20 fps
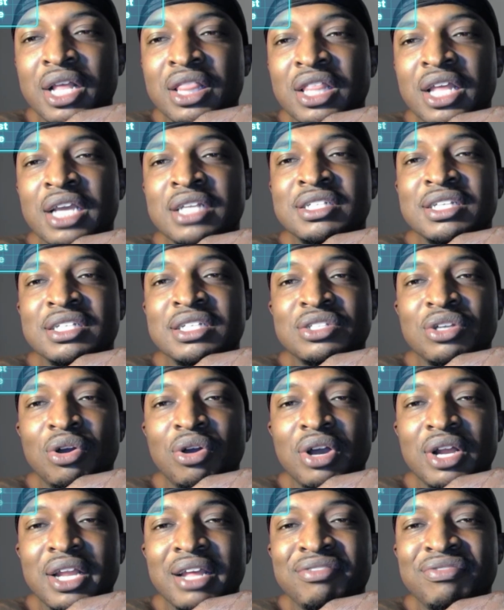They just
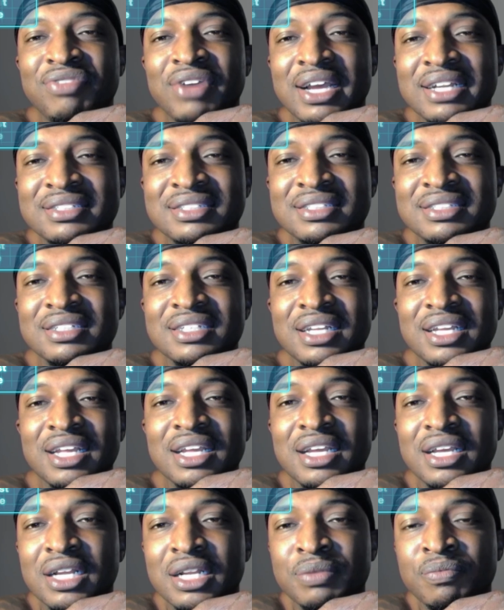aren't investing
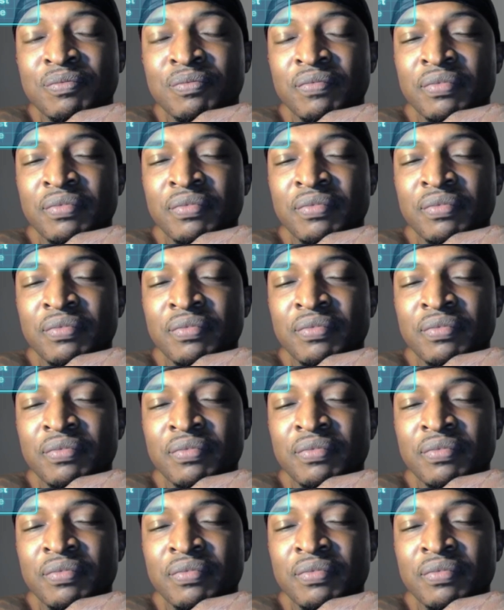in